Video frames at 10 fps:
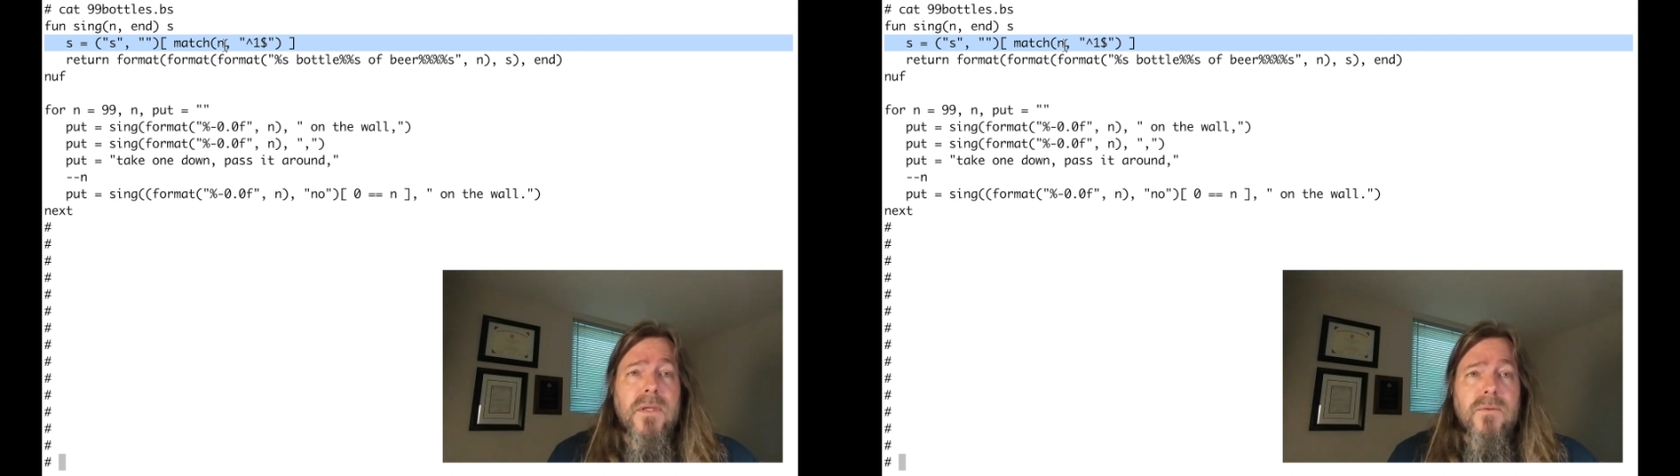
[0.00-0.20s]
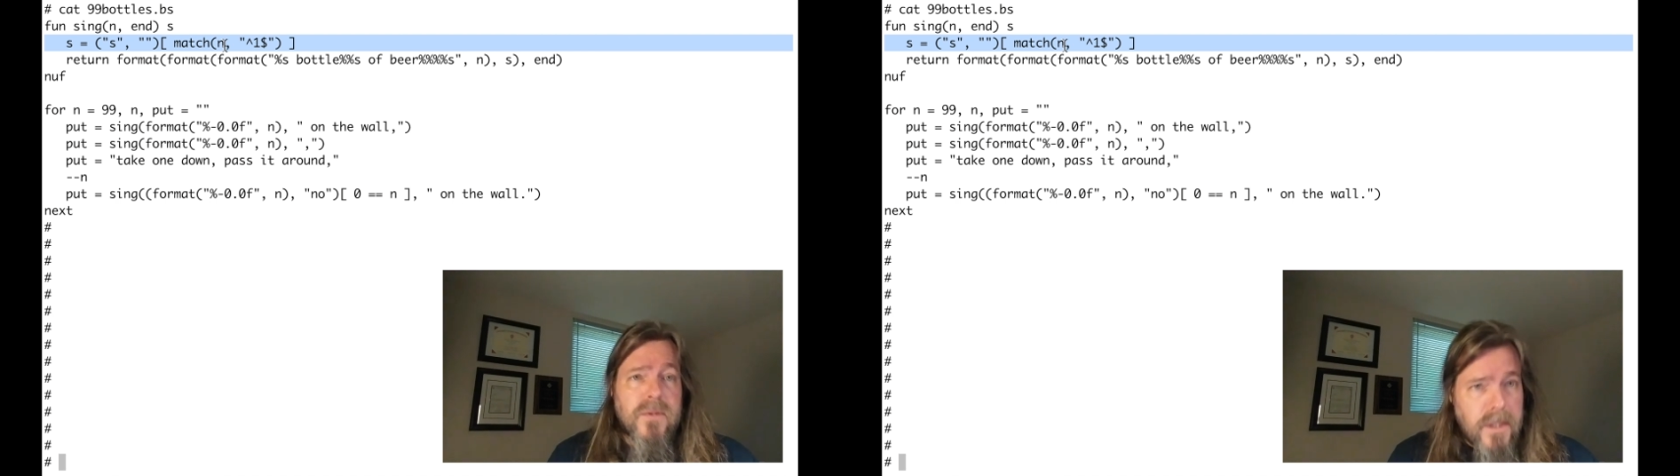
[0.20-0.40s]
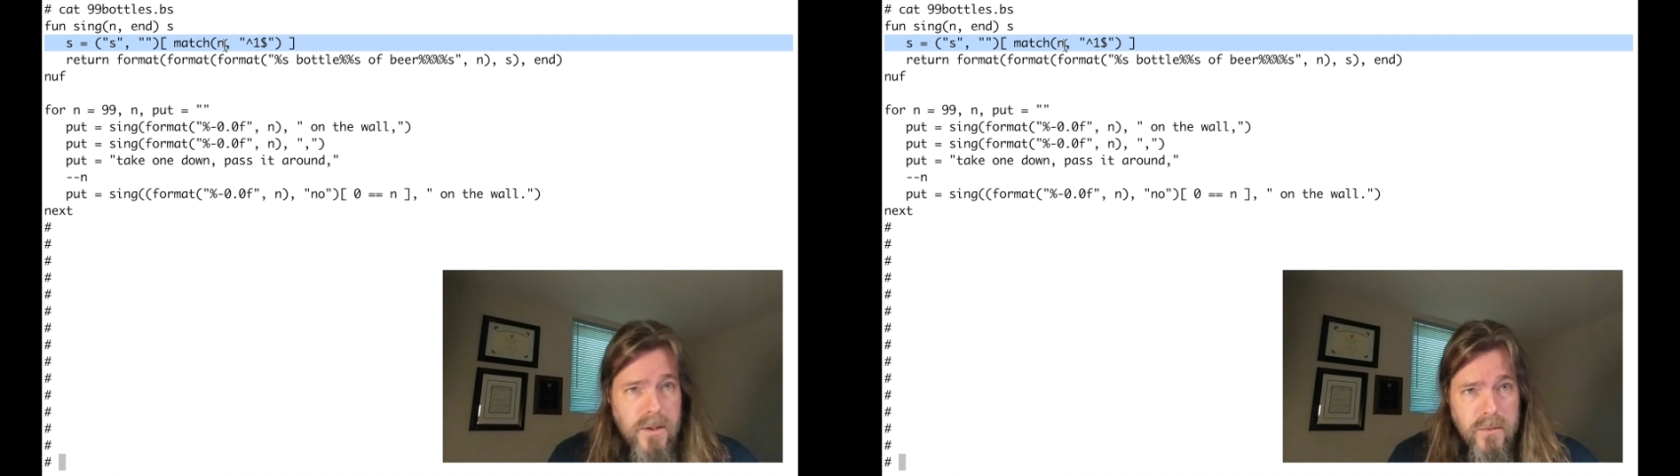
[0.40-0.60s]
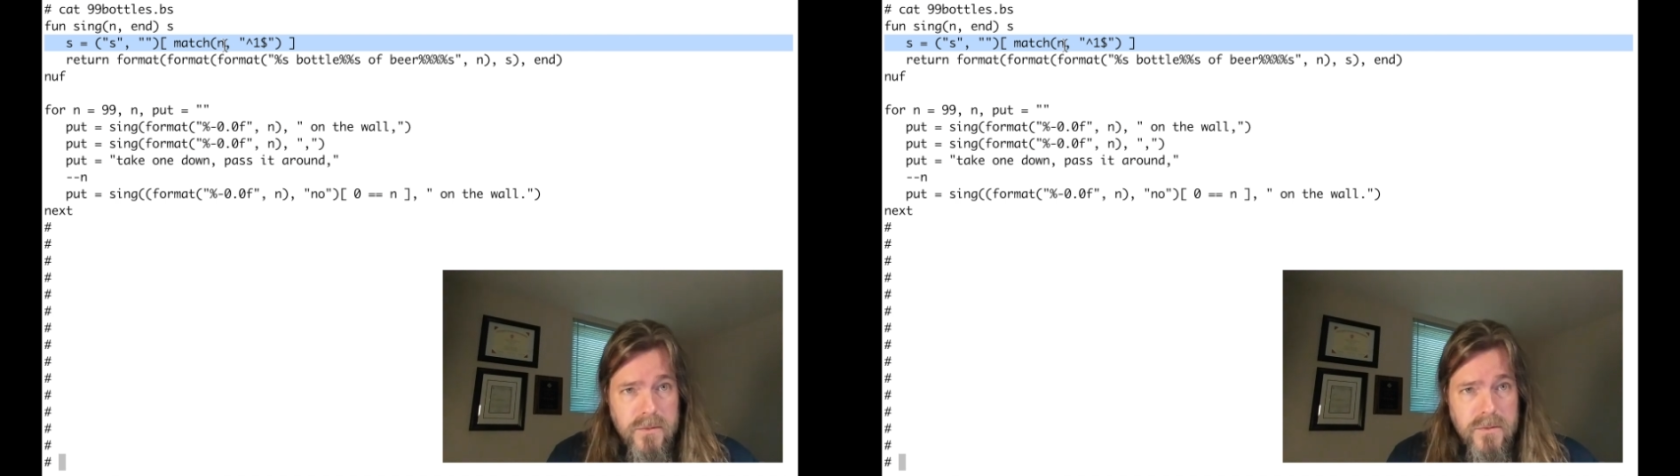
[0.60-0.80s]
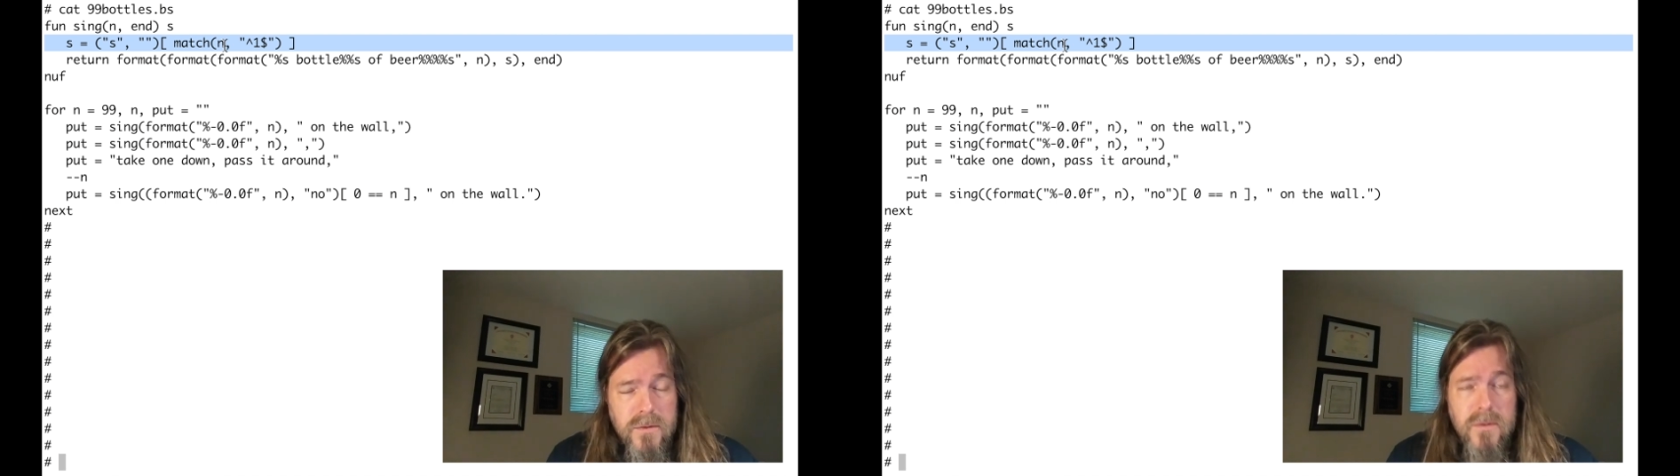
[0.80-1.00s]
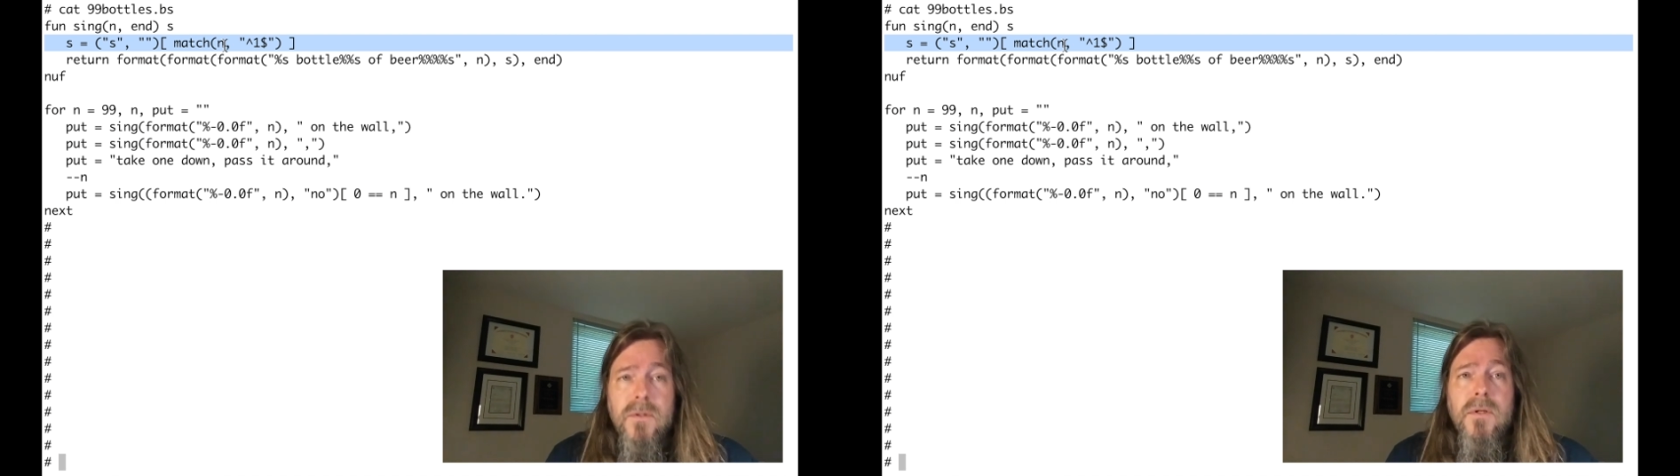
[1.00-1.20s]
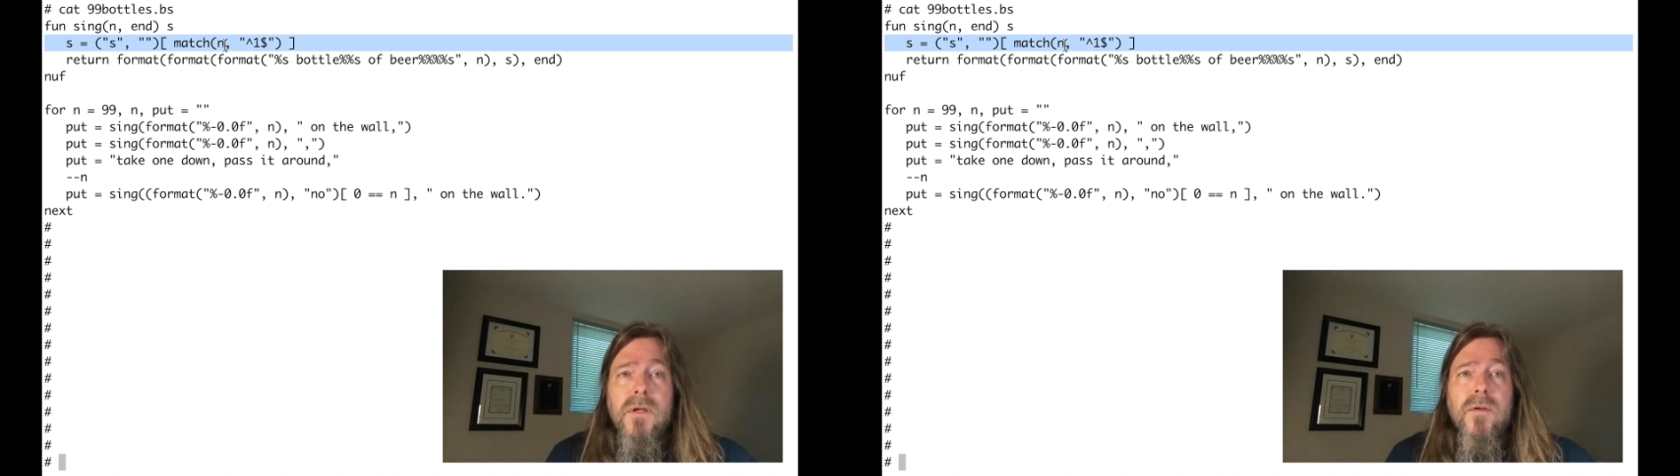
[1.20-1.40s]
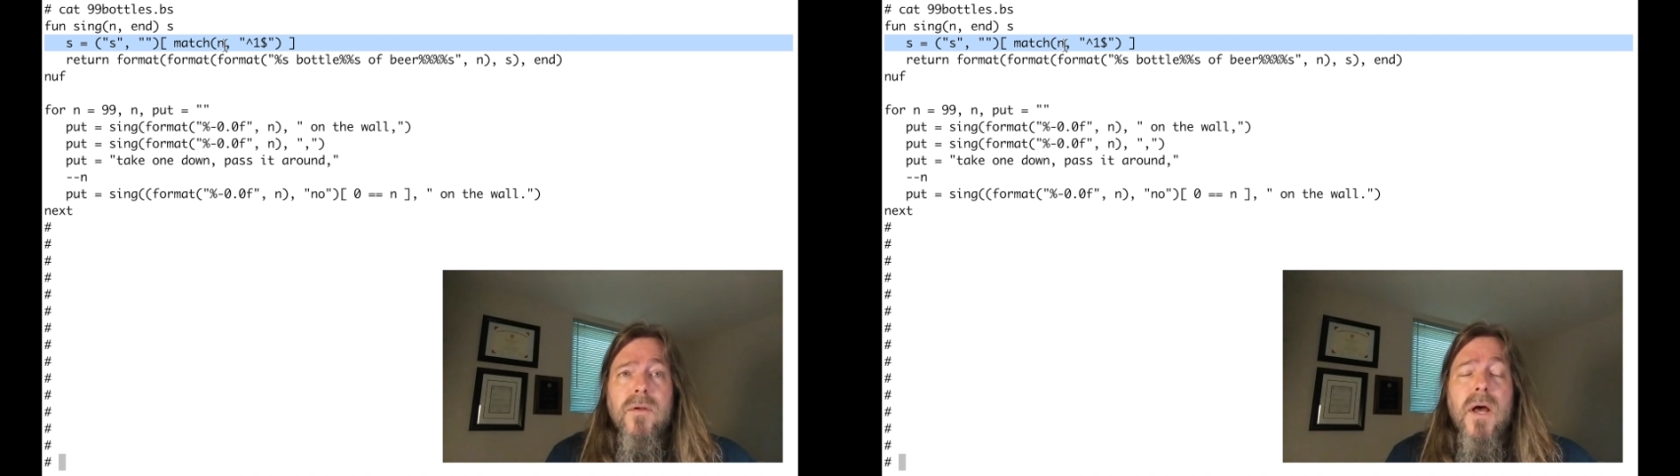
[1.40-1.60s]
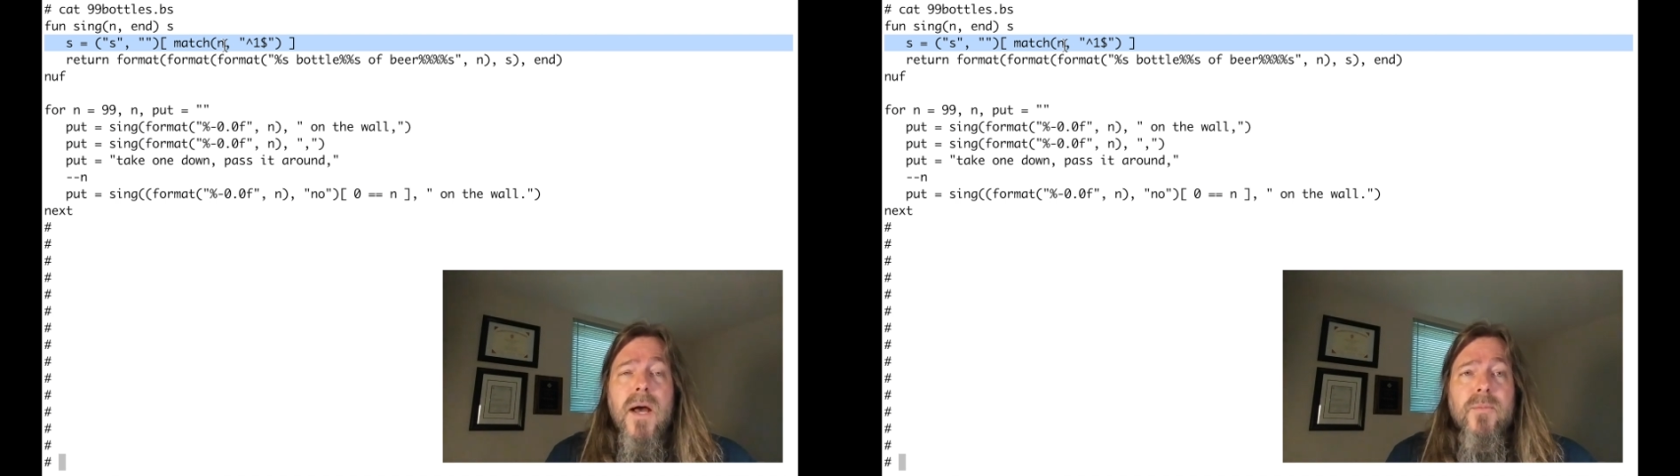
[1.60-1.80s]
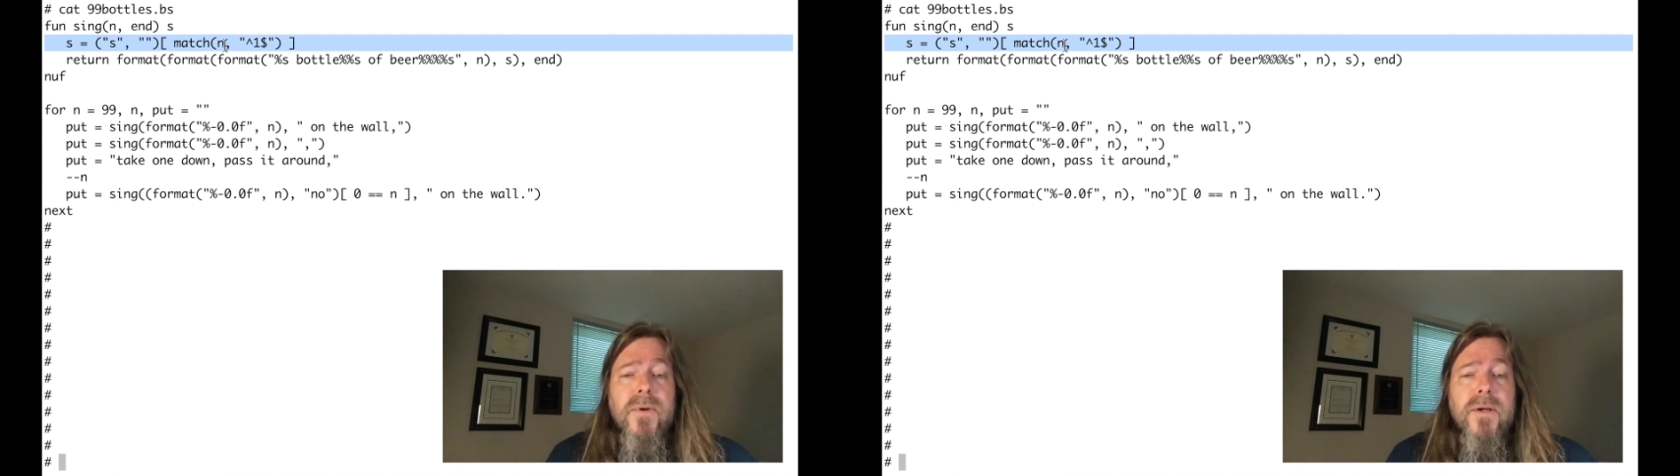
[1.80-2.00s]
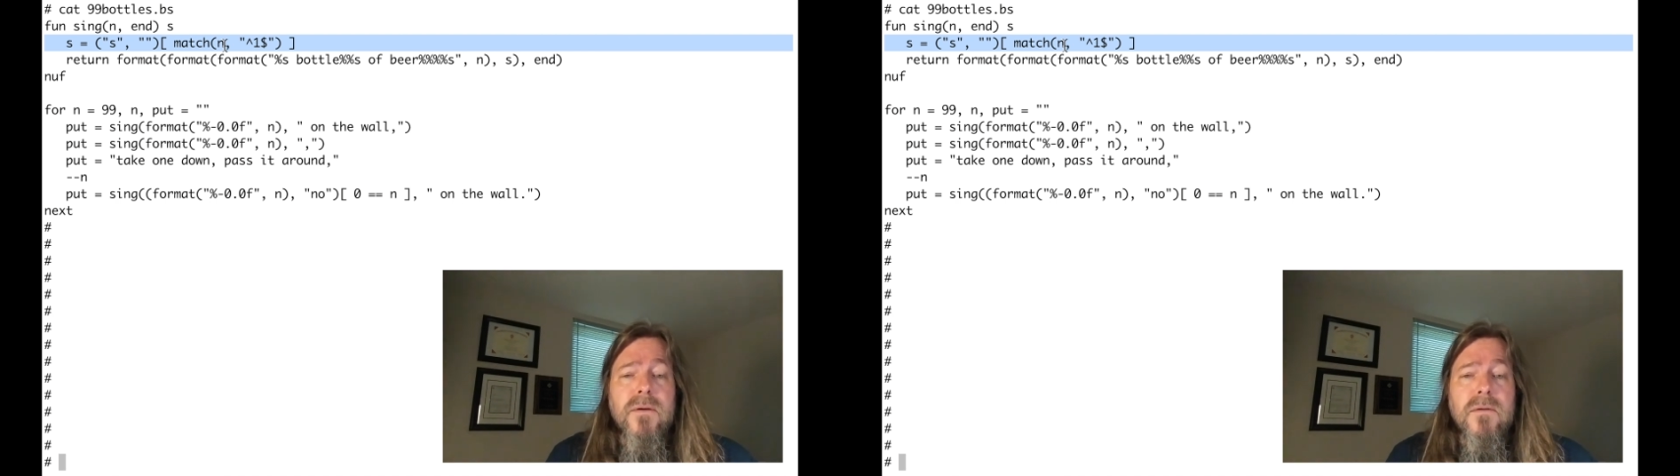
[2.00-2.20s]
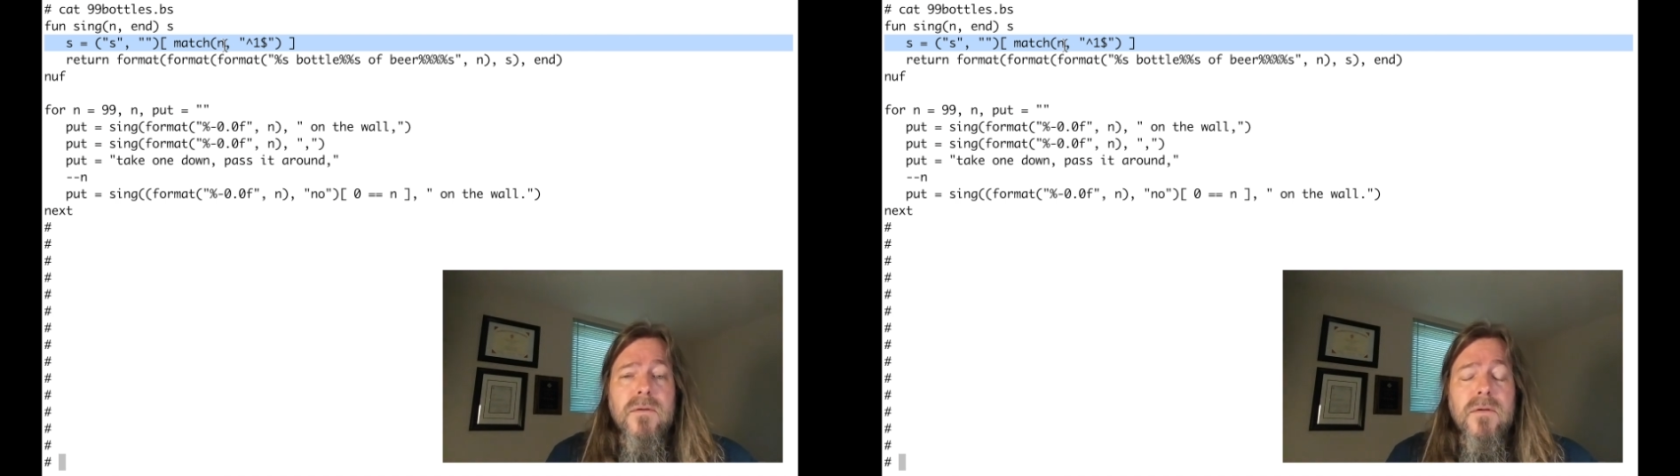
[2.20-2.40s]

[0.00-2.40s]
equals operator.